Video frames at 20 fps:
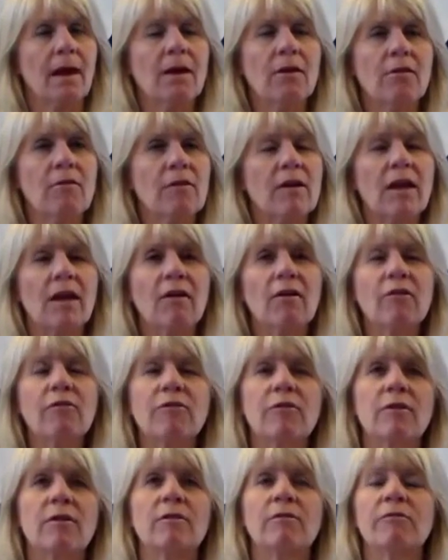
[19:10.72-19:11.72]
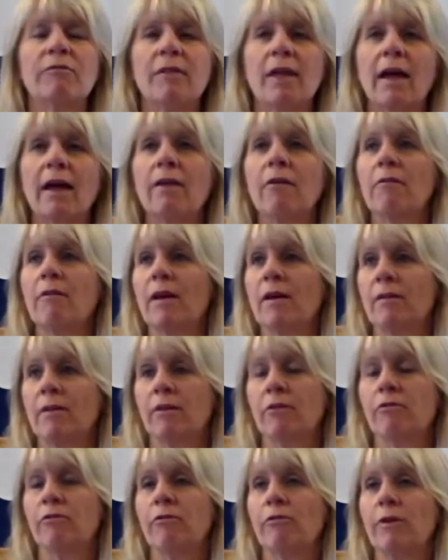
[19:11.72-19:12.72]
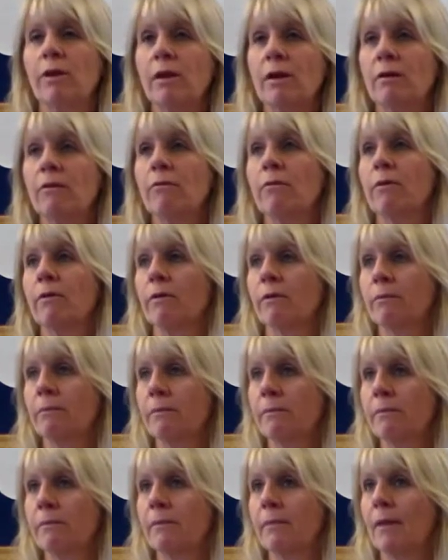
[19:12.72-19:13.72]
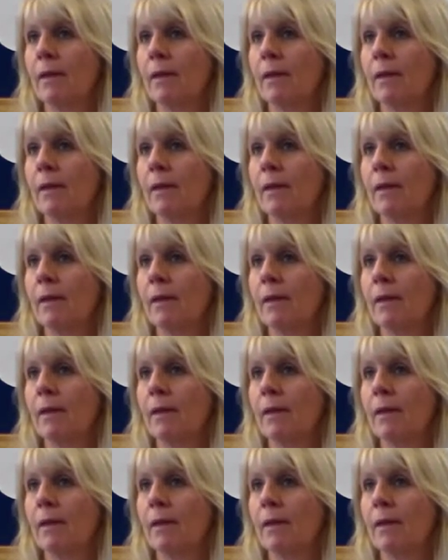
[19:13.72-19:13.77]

I don't care if you could fly around this freaking room.